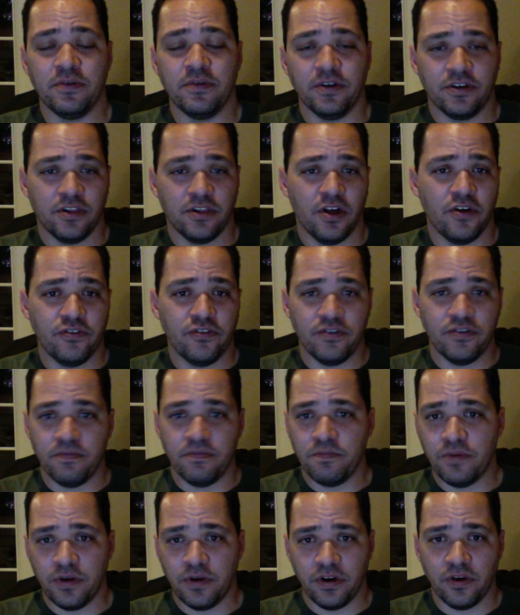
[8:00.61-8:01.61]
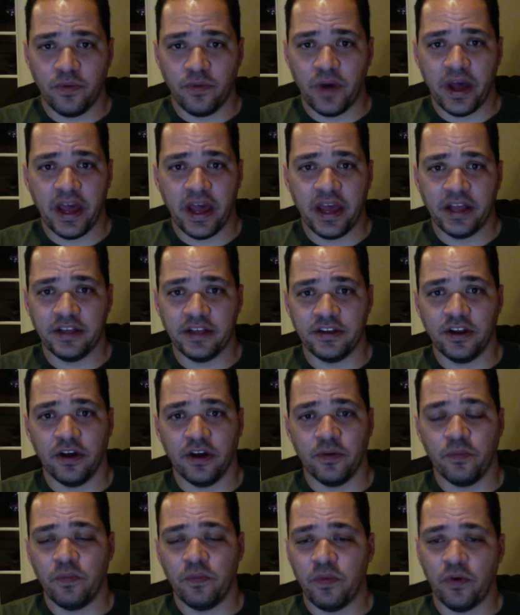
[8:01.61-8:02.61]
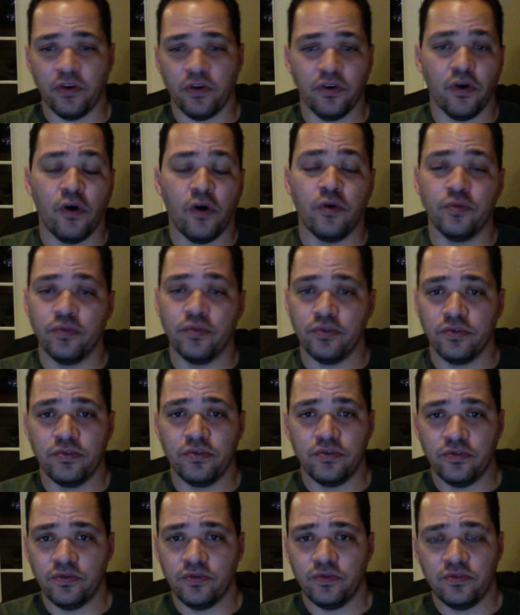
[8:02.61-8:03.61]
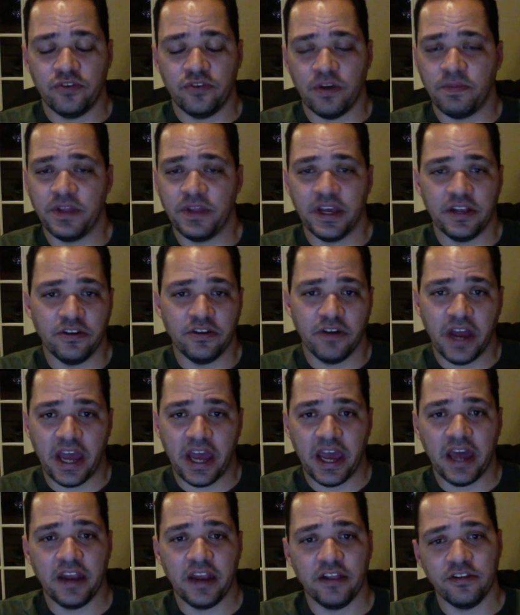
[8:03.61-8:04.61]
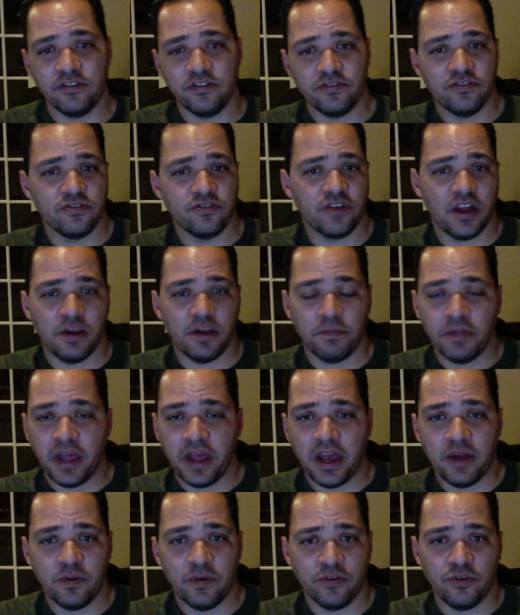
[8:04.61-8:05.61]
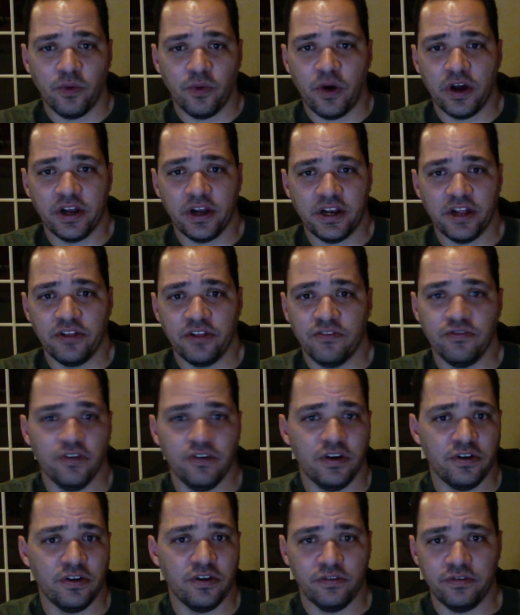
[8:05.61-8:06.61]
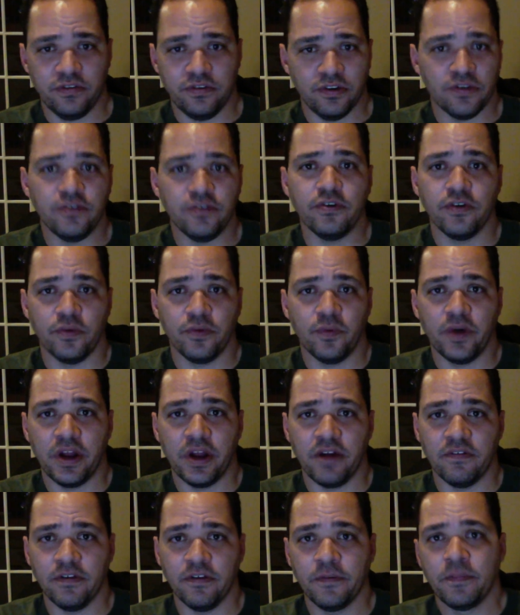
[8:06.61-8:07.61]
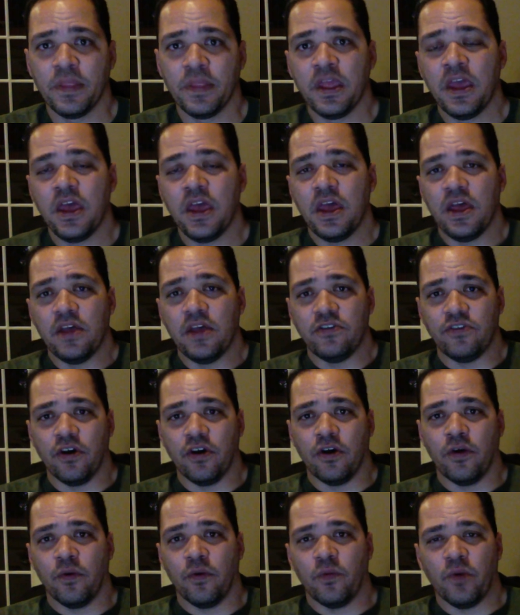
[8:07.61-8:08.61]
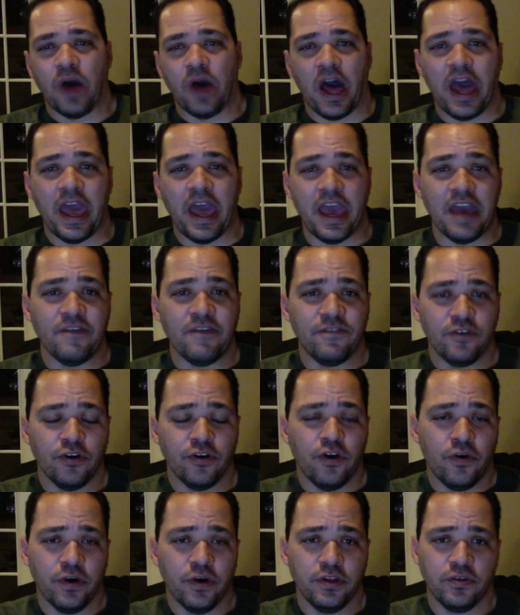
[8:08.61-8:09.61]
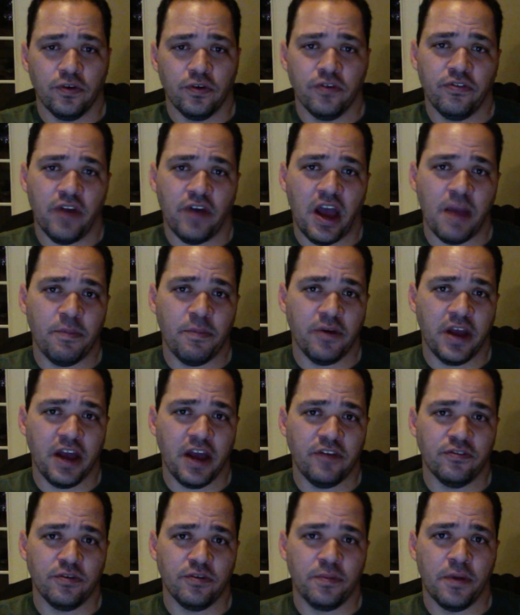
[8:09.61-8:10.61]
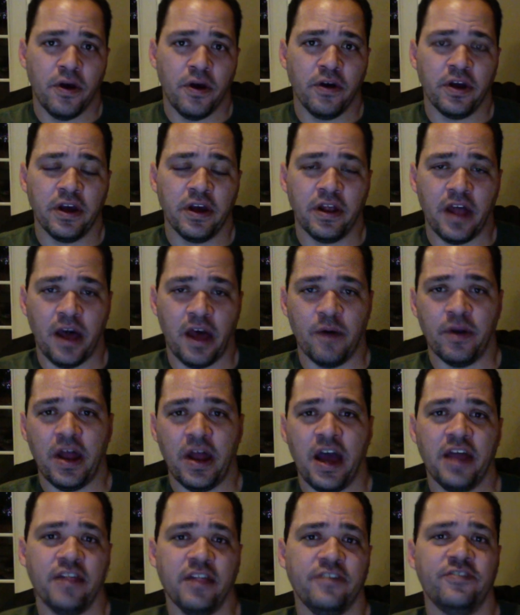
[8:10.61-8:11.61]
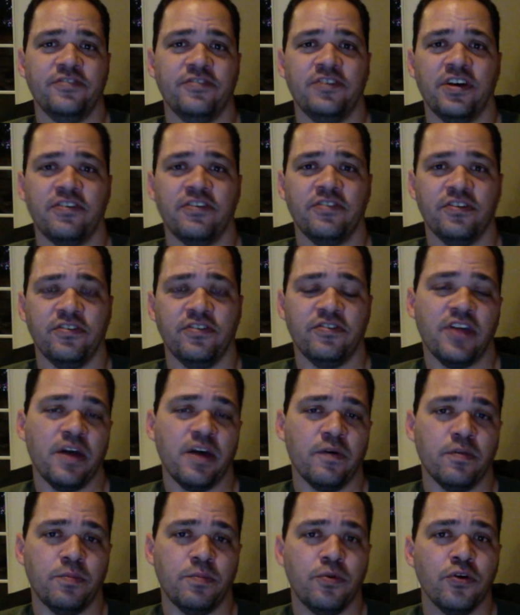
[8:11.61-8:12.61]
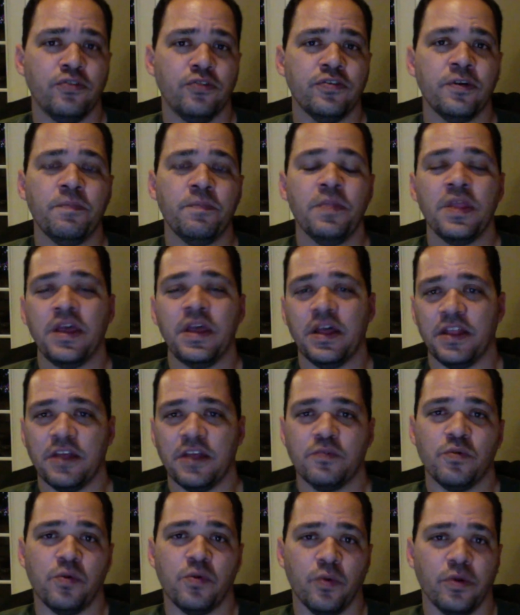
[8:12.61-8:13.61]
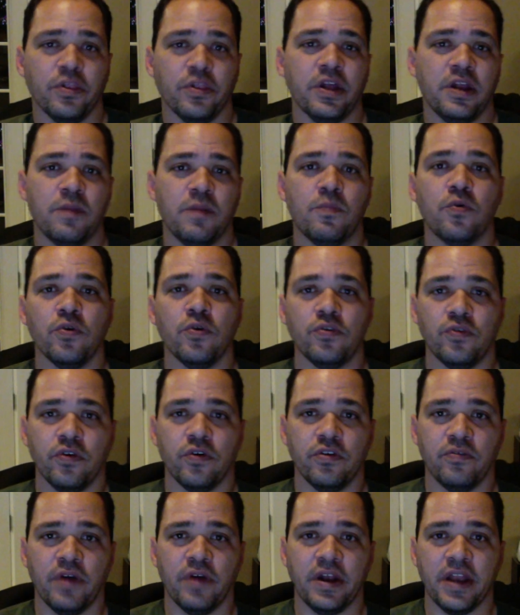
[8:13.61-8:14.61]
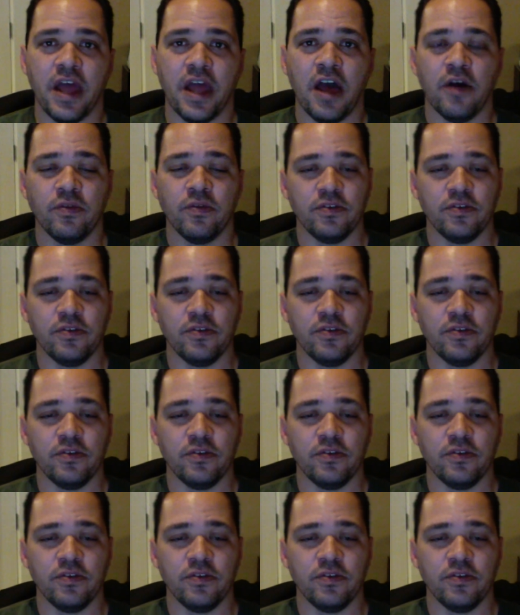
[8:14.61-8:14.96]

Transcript: to close it and put it away, or you're holding something in your hand and you're just kind of playing while you're walking down the street, doing whatever. So if you're going towards a hyper casual market, I would highly suggest that you stay with portrait, and that's what we're leaning more towards right now.